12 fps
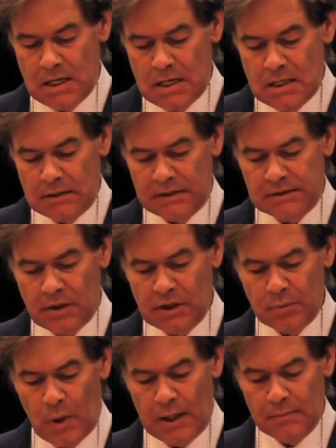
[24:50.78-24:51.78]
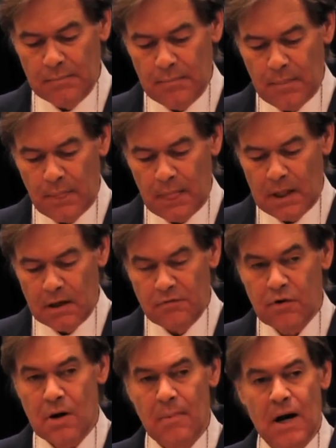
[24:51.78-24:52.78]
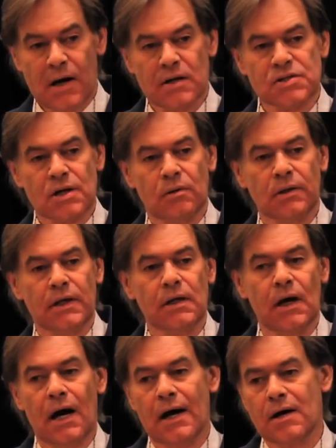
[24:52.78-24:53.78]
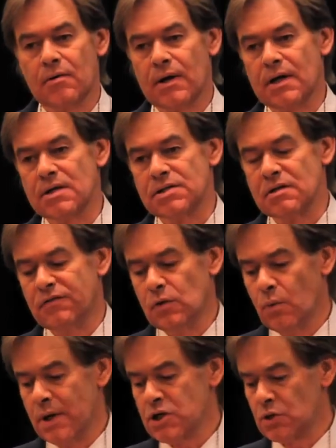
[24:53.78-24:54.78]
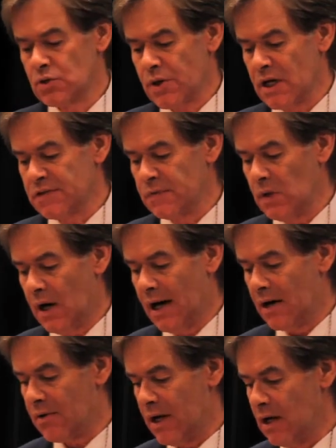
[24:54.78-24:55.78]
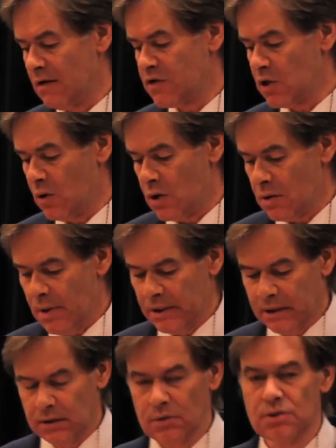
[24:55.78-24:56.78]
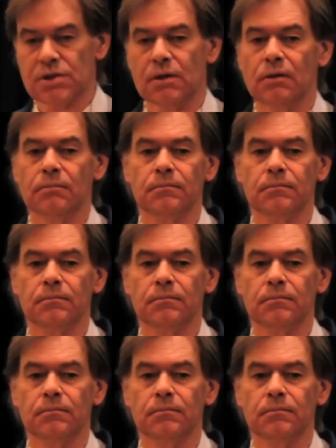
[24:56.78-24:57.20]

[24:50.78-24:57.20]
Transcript: The third one, for Americans only, IRAs. If you wish to transfer your IRA offshore, well then do so.